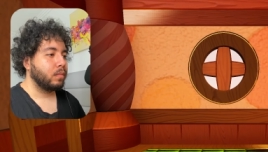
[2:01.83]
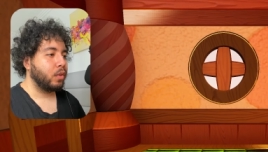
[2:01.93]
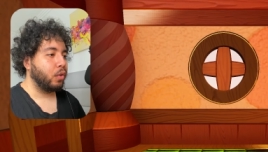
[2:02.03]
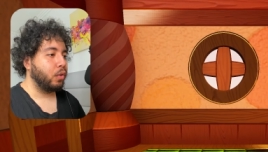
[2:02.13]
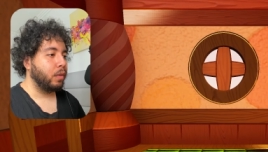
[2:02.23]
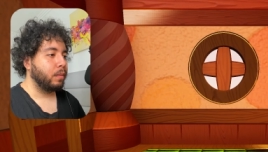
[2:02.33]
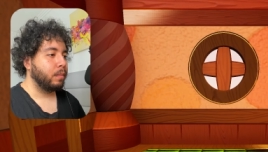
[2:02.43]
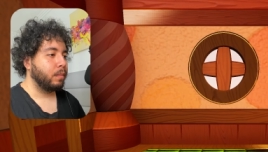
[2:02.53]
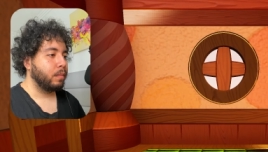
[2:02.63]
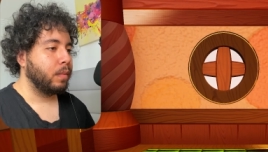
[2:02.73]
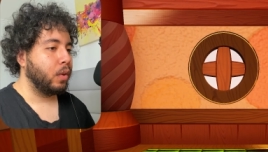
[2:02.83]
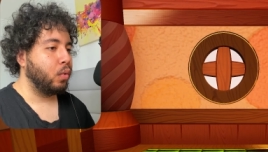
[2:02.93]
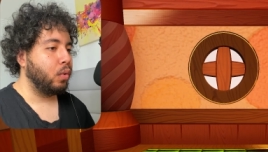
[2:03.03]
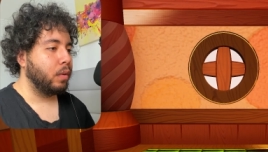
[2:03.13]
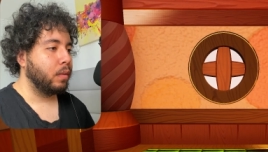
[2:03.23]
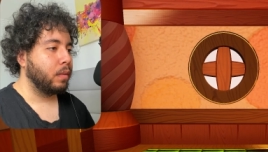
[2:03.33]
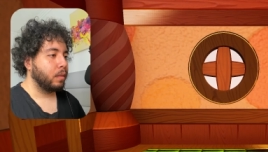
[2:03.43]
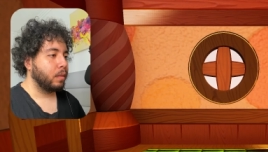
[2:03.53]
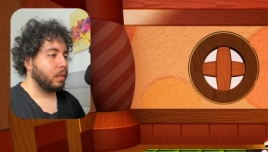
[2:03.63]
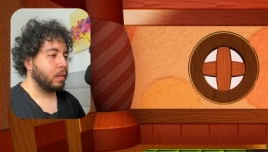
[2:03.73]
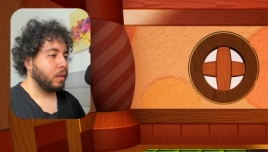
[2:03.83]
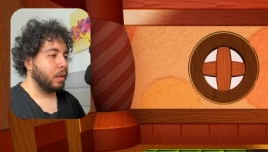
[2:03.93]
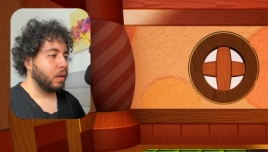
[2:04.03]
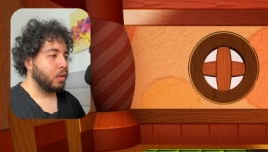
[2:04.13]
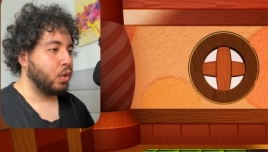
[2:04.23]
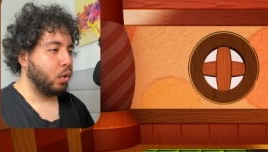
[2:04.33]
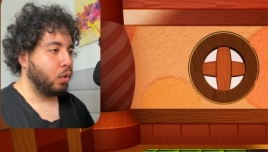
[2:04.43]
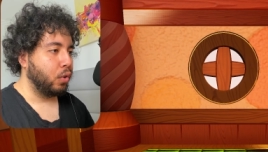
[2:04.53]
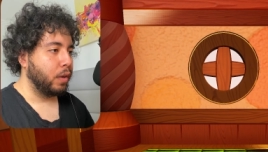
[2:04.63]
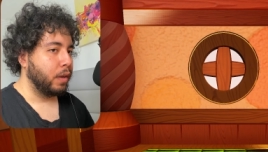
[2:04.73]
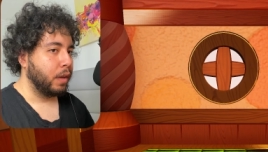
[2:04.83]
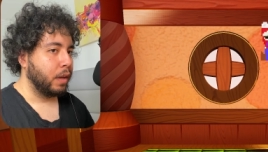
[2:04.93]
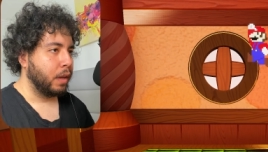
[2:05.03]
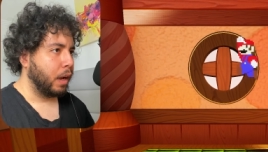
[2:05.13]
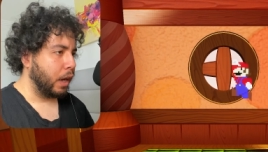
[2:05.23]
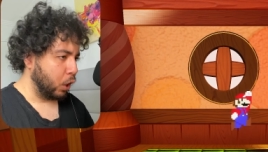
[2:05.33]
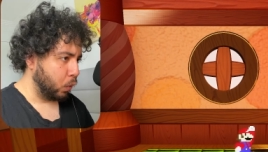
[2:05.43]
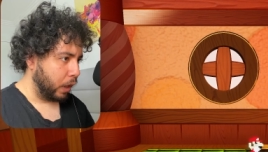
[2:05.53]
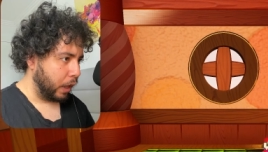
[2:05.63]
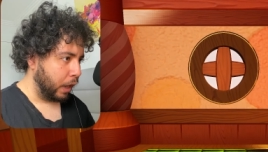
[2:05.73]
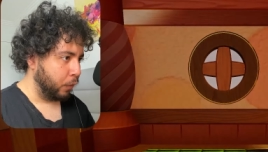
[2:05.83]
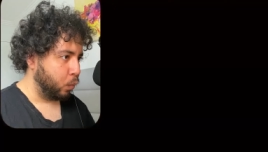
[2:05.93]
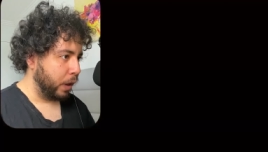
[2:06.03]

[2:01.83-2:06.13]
Toad, you good? Toad, are you alive?